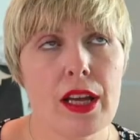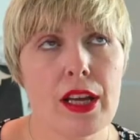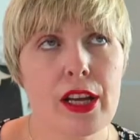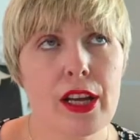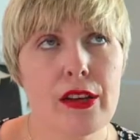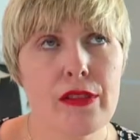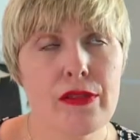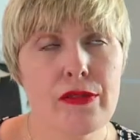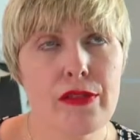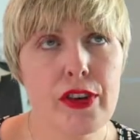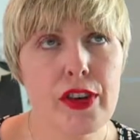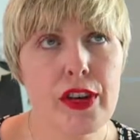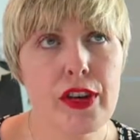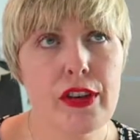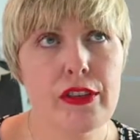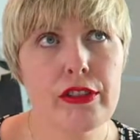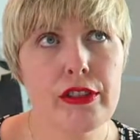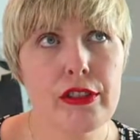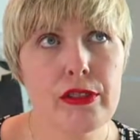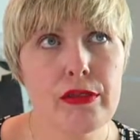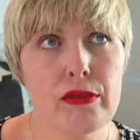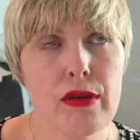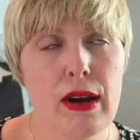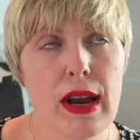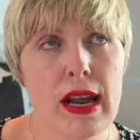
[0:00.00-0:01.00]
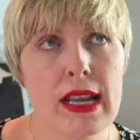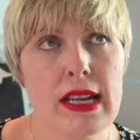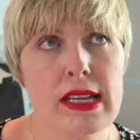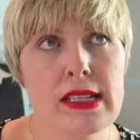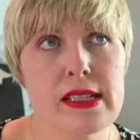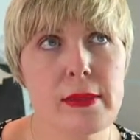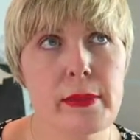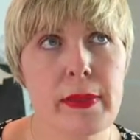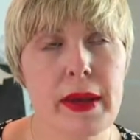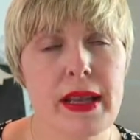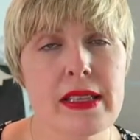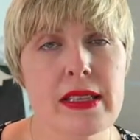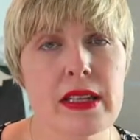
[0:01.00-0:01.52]
conversion rate,
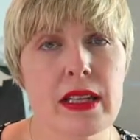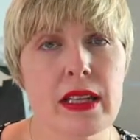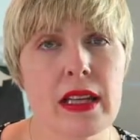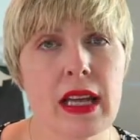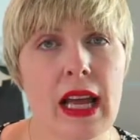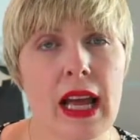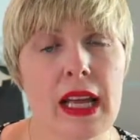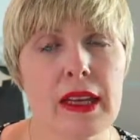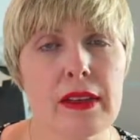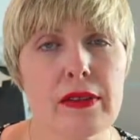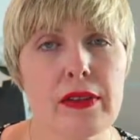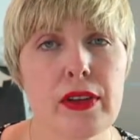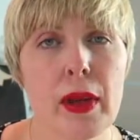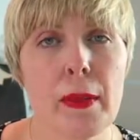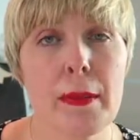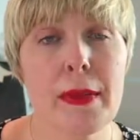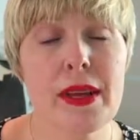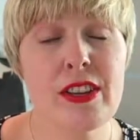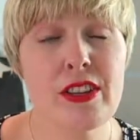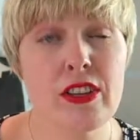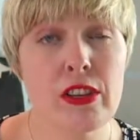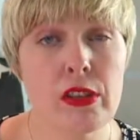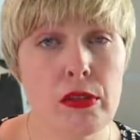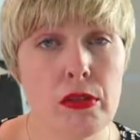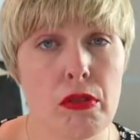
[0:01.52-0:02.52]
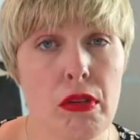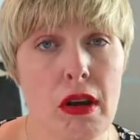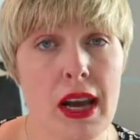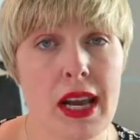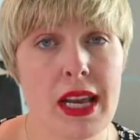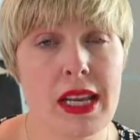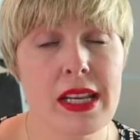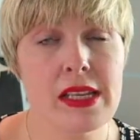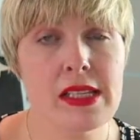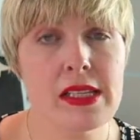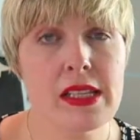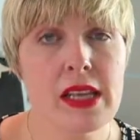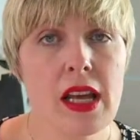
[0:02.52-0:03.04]
a better kind of commission
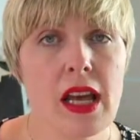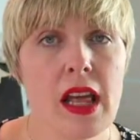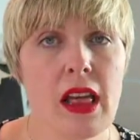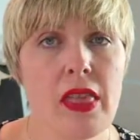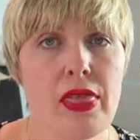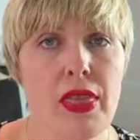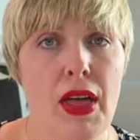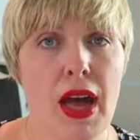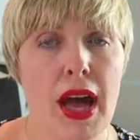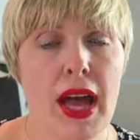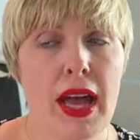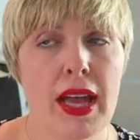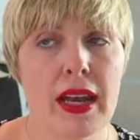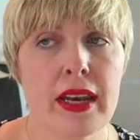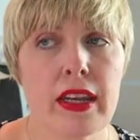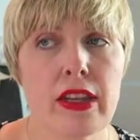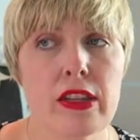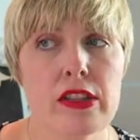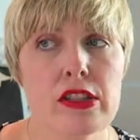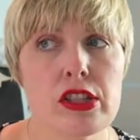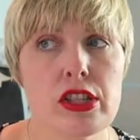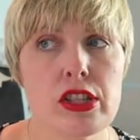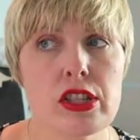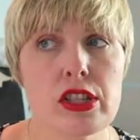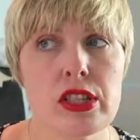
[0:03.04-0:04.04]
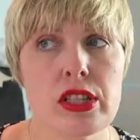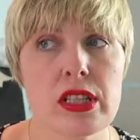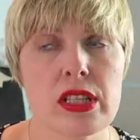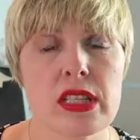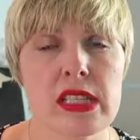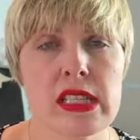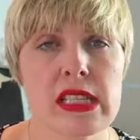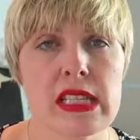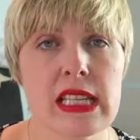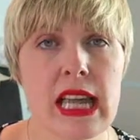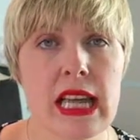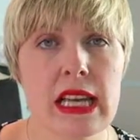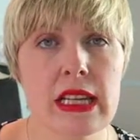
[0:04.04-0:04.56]
rate than just
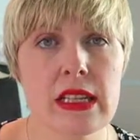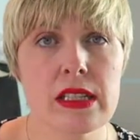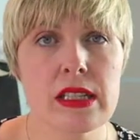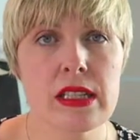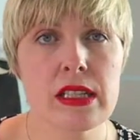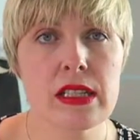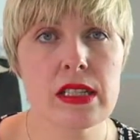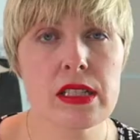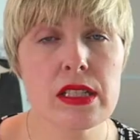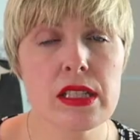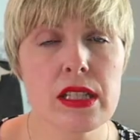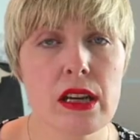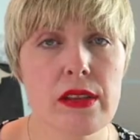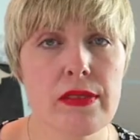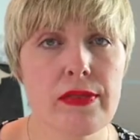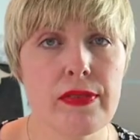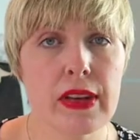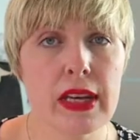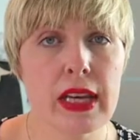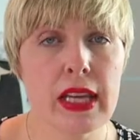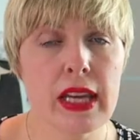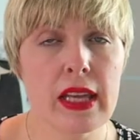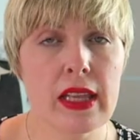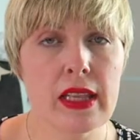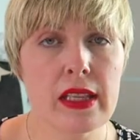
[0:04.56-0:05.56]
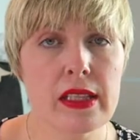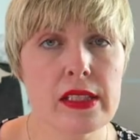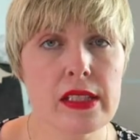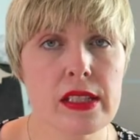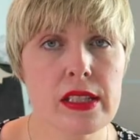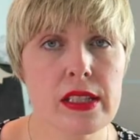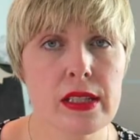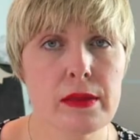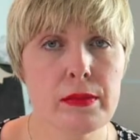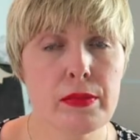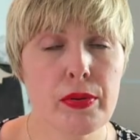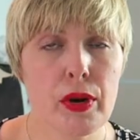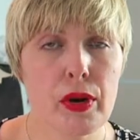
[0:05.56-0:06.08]
standard affiliate
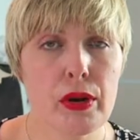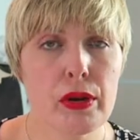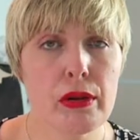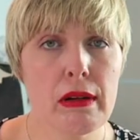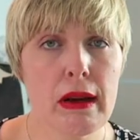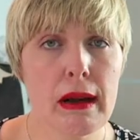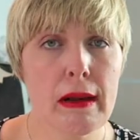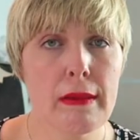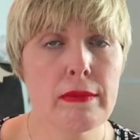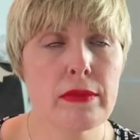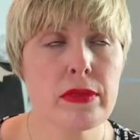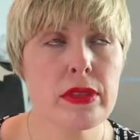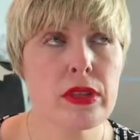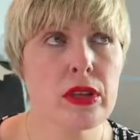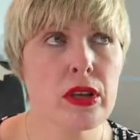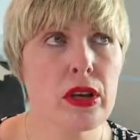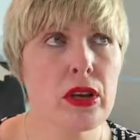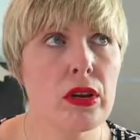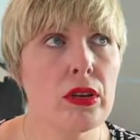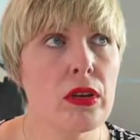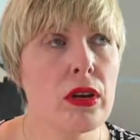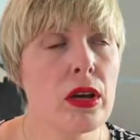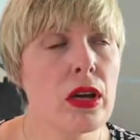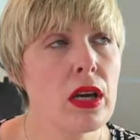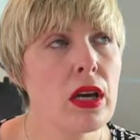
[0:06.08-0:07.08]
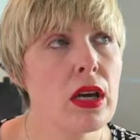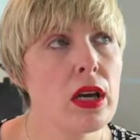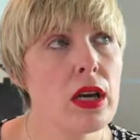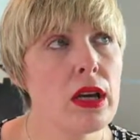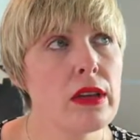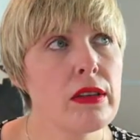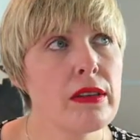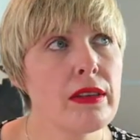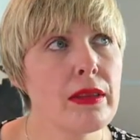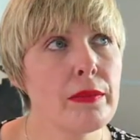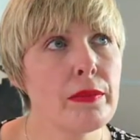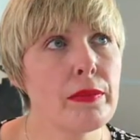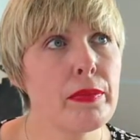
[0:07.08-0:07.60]
programs. So
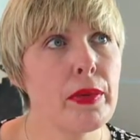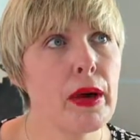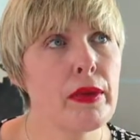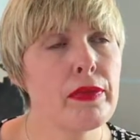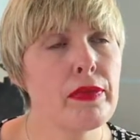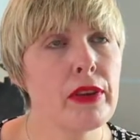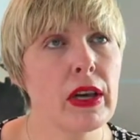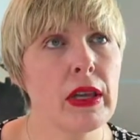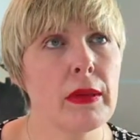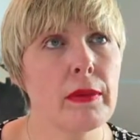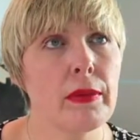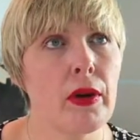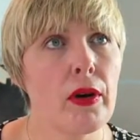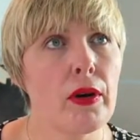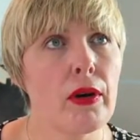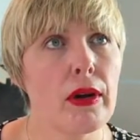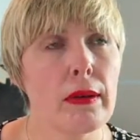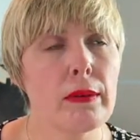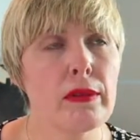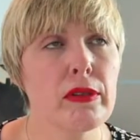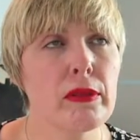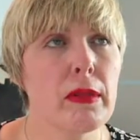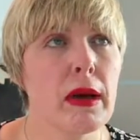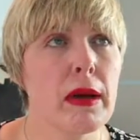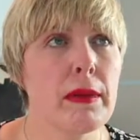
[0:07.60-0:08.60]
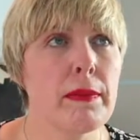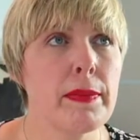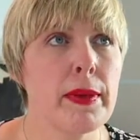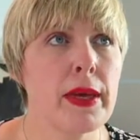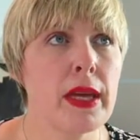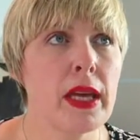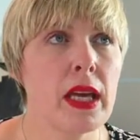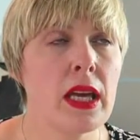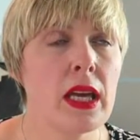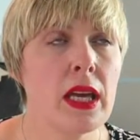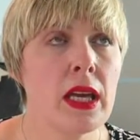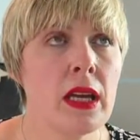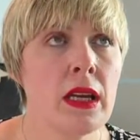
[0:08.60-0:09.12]
some affiliate programs might
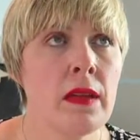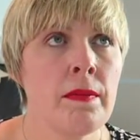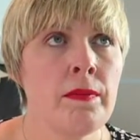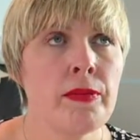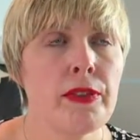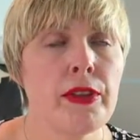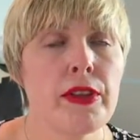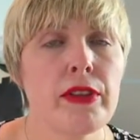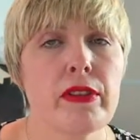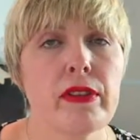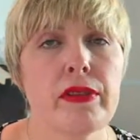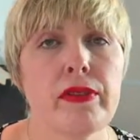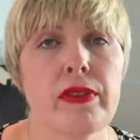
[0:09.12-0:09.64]
be, there's